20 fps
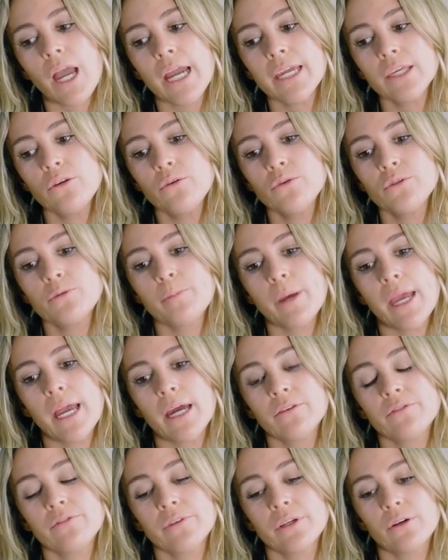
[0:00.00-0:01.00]
I use
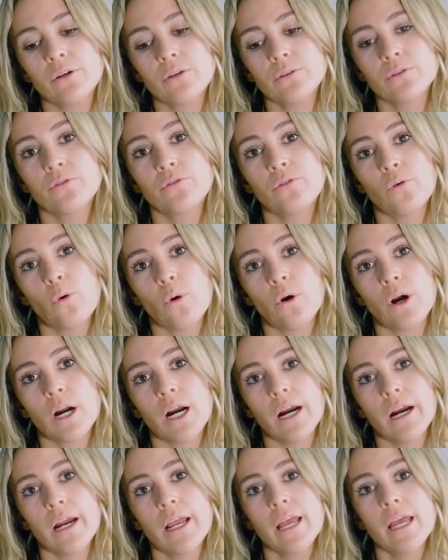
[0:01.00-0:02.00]
Banfield
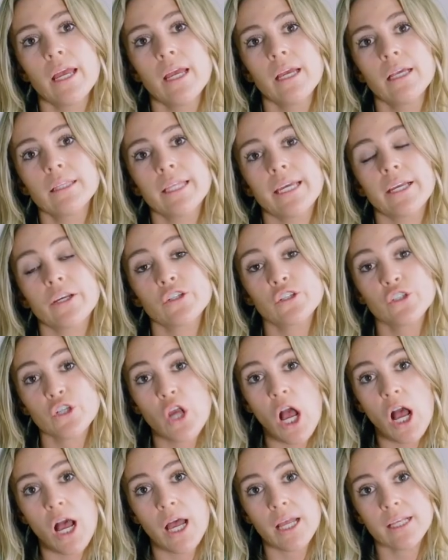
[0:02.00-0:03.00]
for like
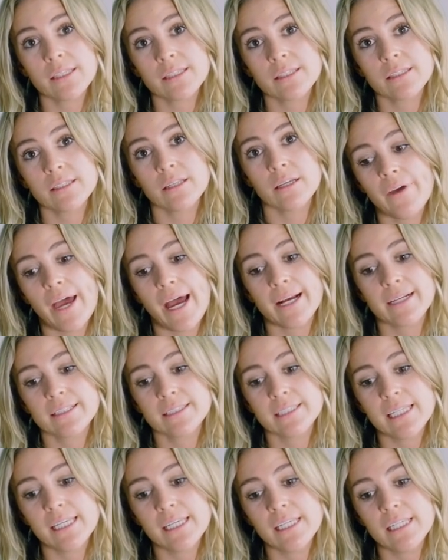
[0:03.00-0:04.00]
shots,
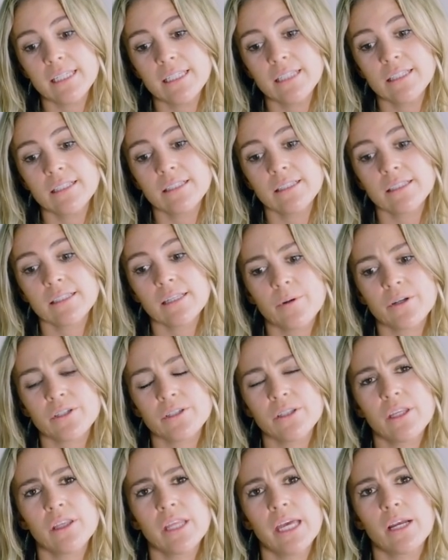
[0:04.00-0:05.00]
vaccines,
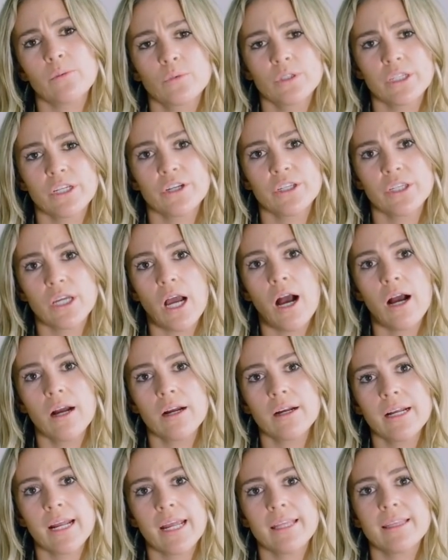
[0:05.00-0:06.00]
especially like when they're
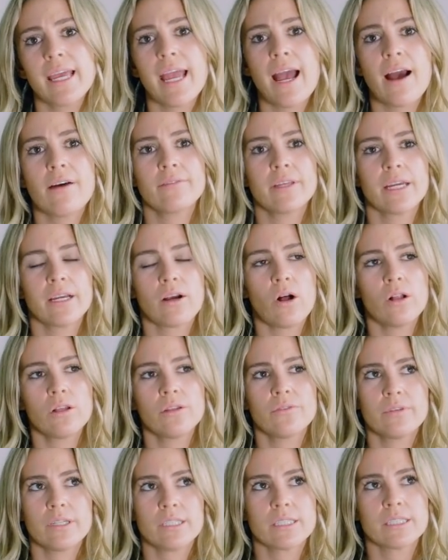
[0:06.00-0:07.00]
young and they have like all
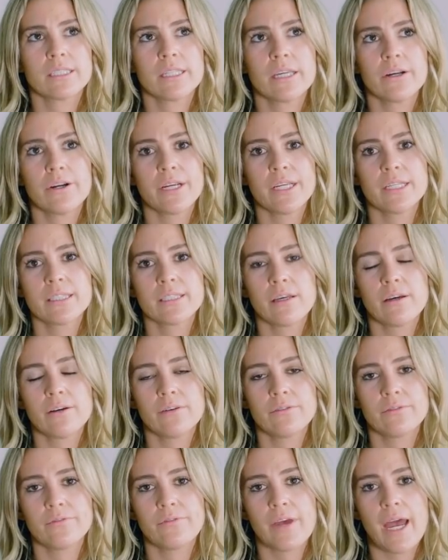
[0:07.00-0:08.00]
of these series
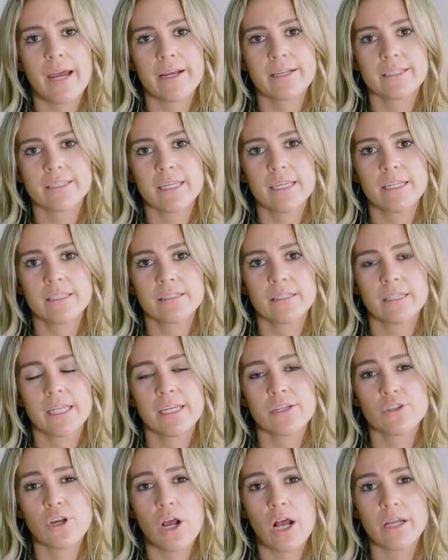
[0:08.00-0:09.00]
of vaccines and
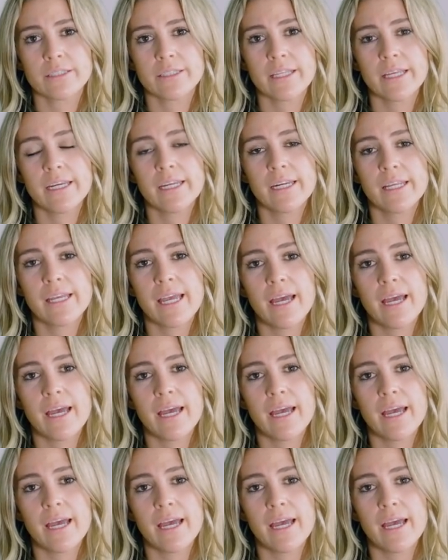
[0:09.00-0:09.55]
like shots they need to